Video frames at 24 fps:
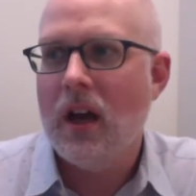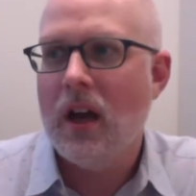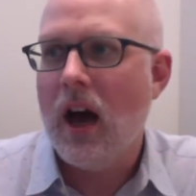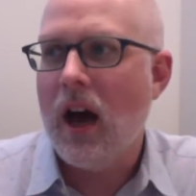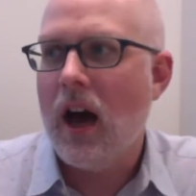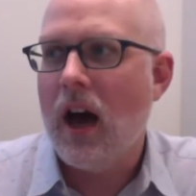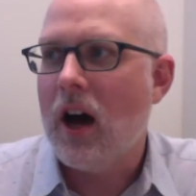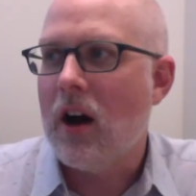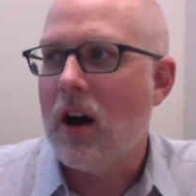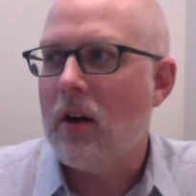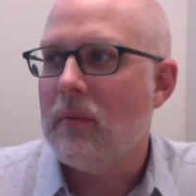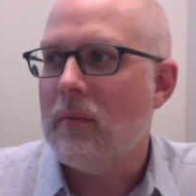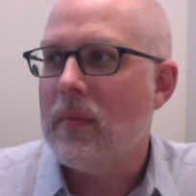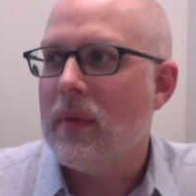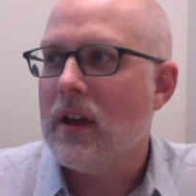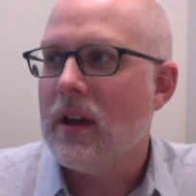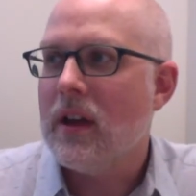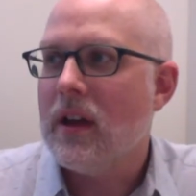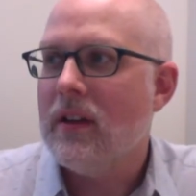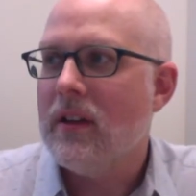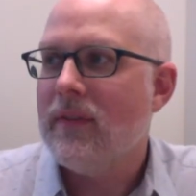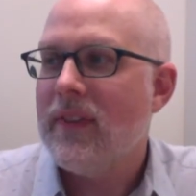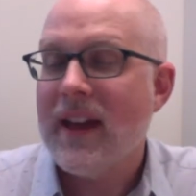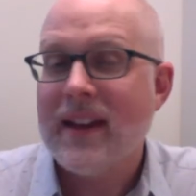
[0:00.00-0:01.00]

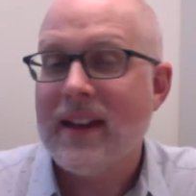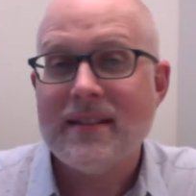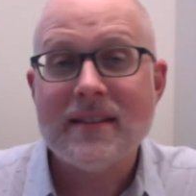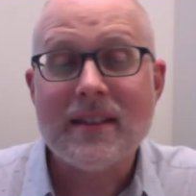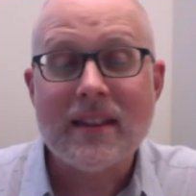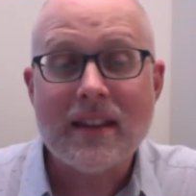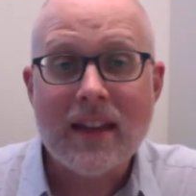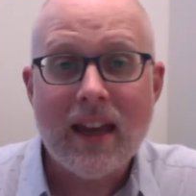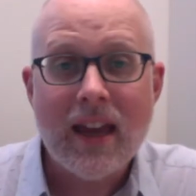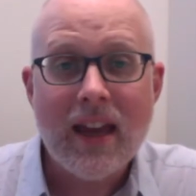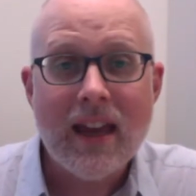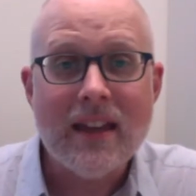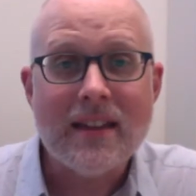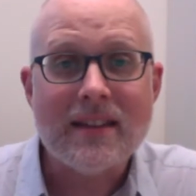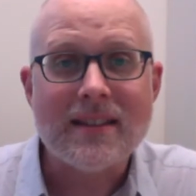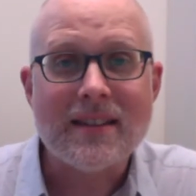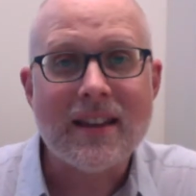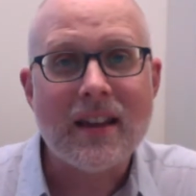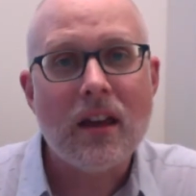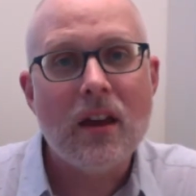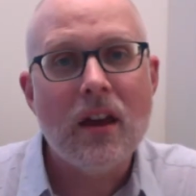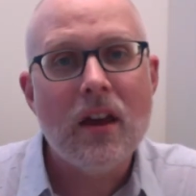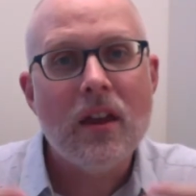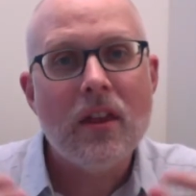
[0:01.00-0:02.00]
If that's the case,
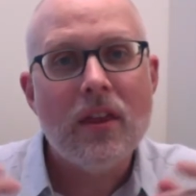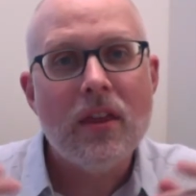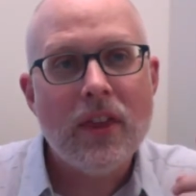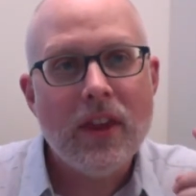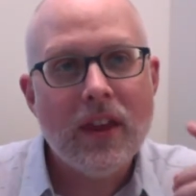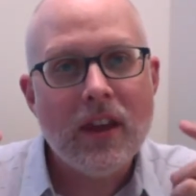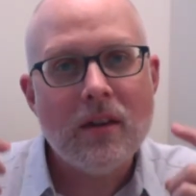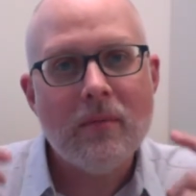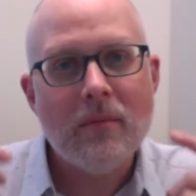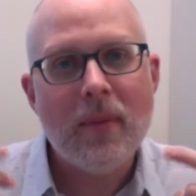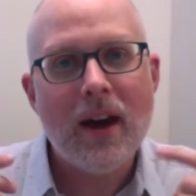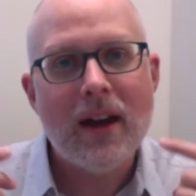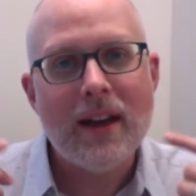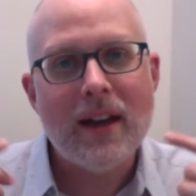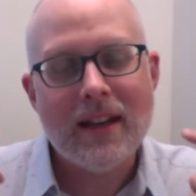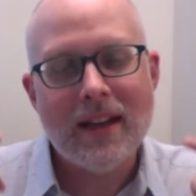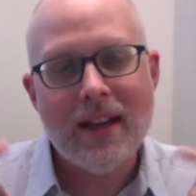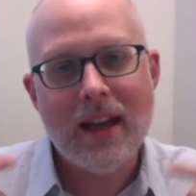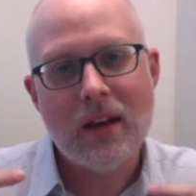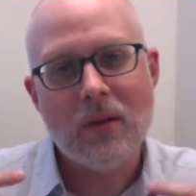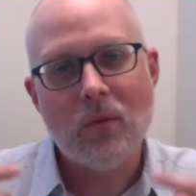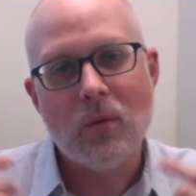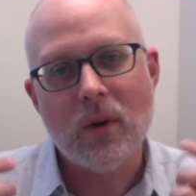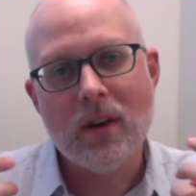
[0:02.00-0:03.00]
like, think about,
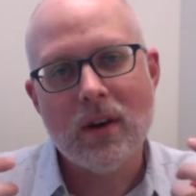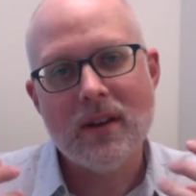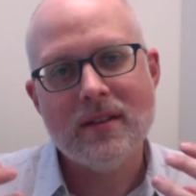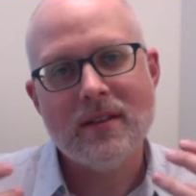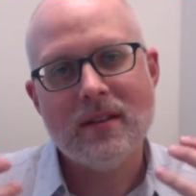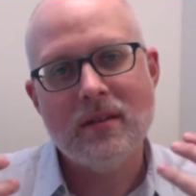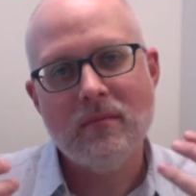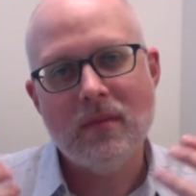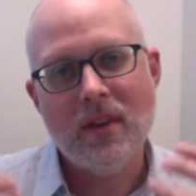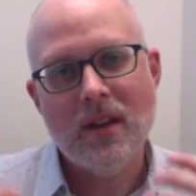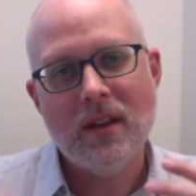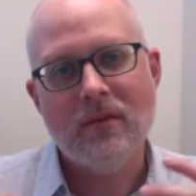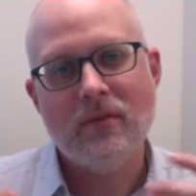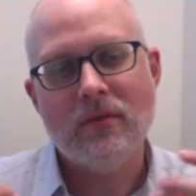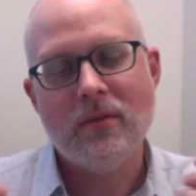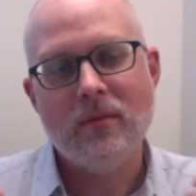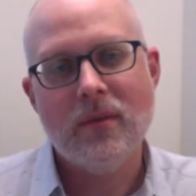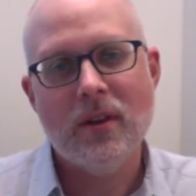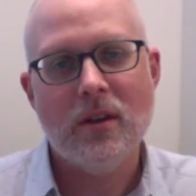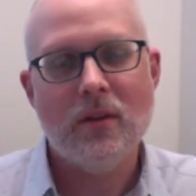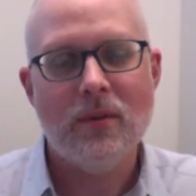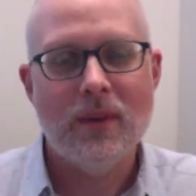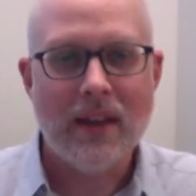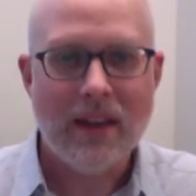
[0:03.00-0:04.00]
again, what does it mean for
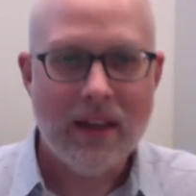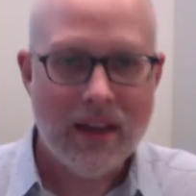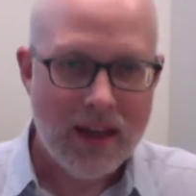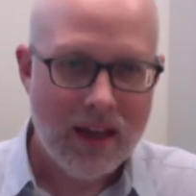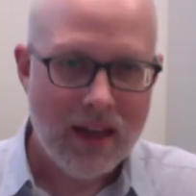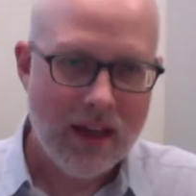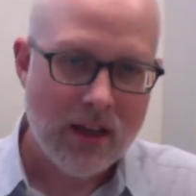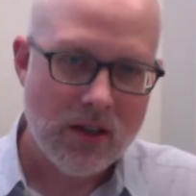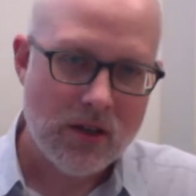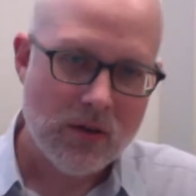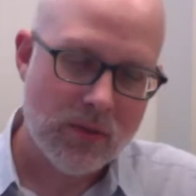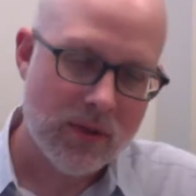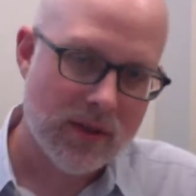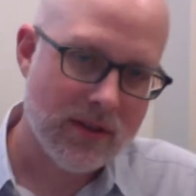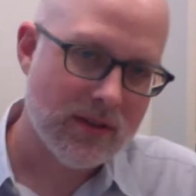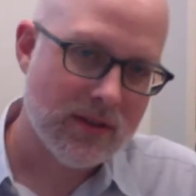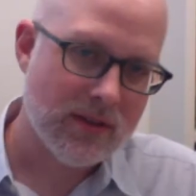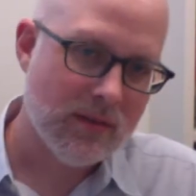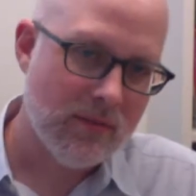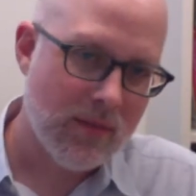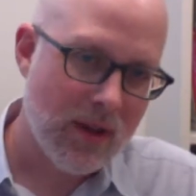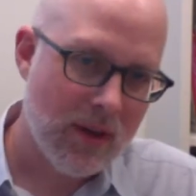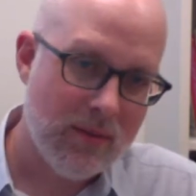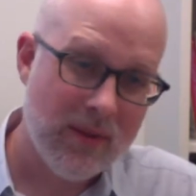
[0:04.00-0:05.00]
me to engage with
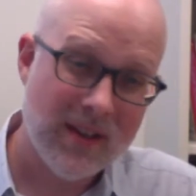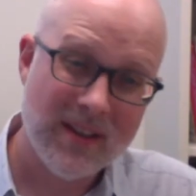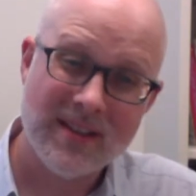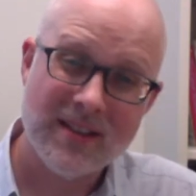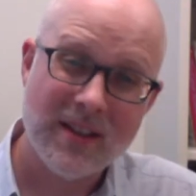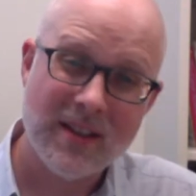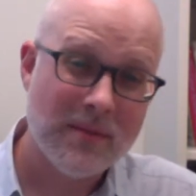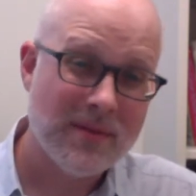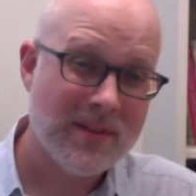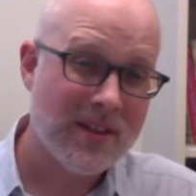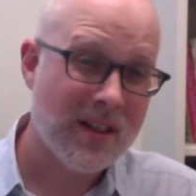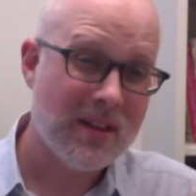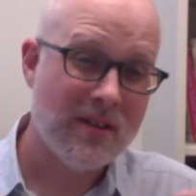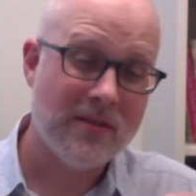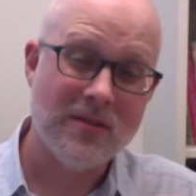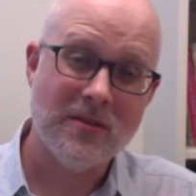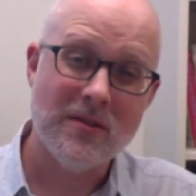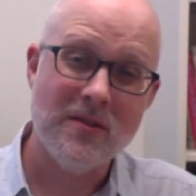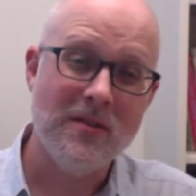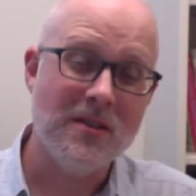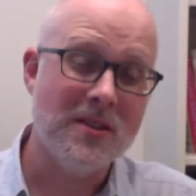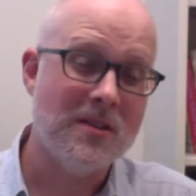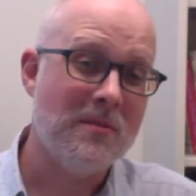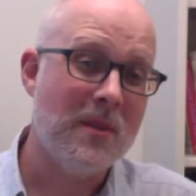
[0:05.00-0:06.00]
maybe a subset of
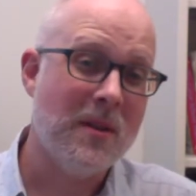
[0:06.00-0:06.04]
students?